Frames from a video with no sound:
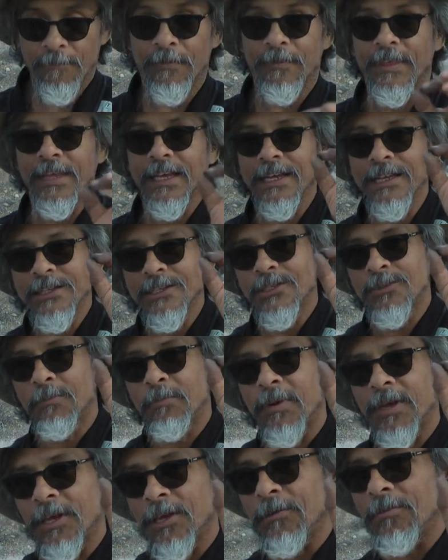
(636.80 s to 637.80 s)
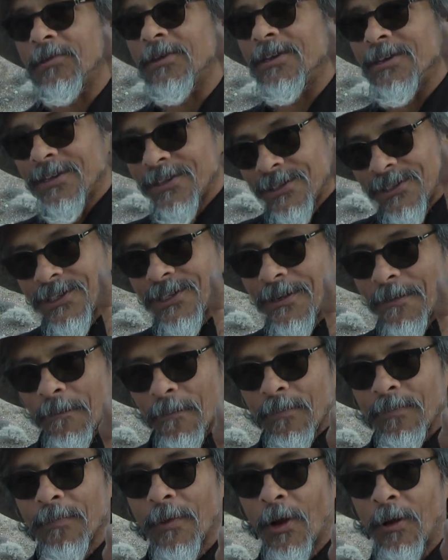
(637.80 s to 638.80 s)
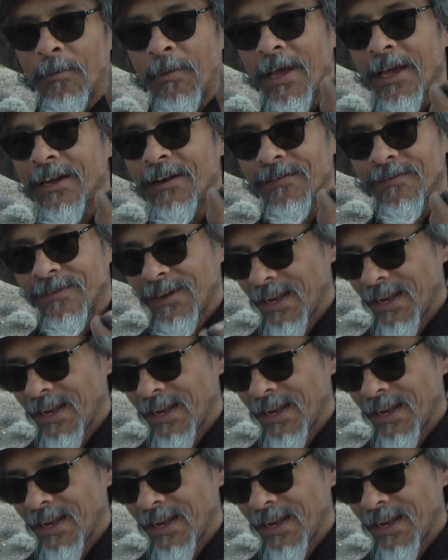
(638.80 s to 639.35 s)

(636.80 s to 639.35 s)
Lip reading: These BBs are made of